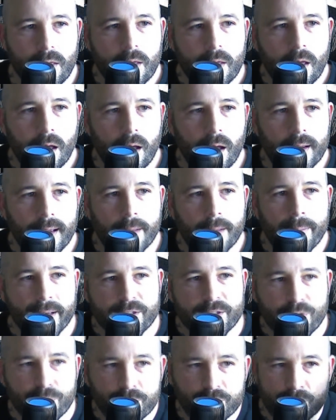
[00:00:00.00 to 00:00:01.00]
getting back
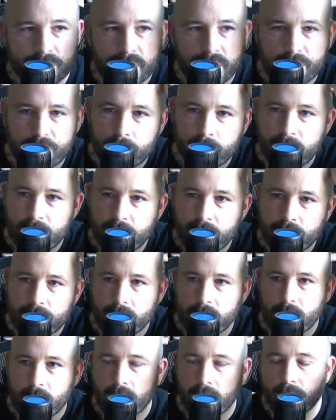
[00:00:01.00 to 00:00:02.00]
to news. So Dick Vermeil,
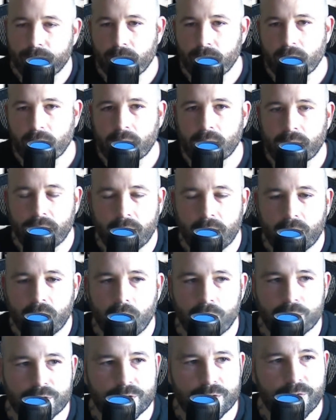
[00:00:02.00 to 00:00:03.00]
he
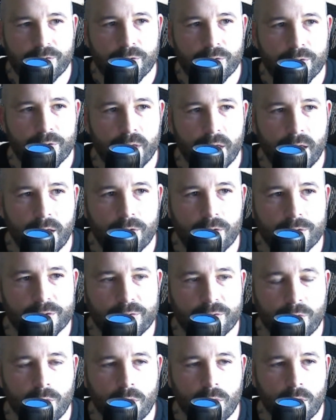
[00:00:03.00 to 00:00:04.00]
coached for the Eagles
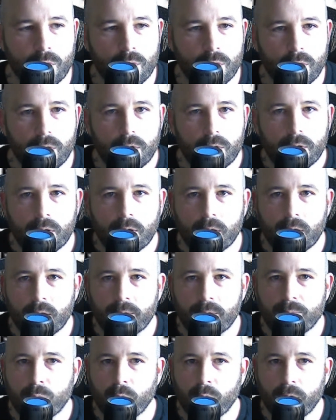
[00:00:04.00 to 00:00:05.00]
for
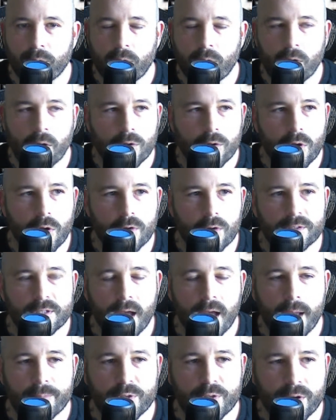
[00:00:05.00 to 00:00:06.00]
a long
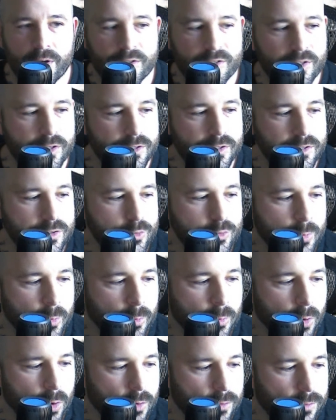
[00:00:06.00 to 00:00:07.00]
time. Took us to the Super
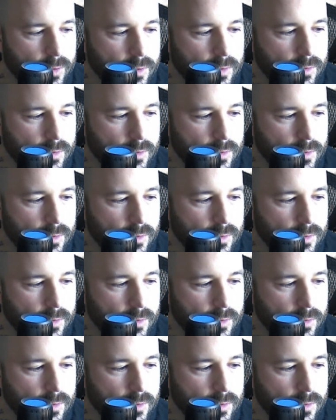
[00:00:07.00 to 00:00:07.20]
Bowl.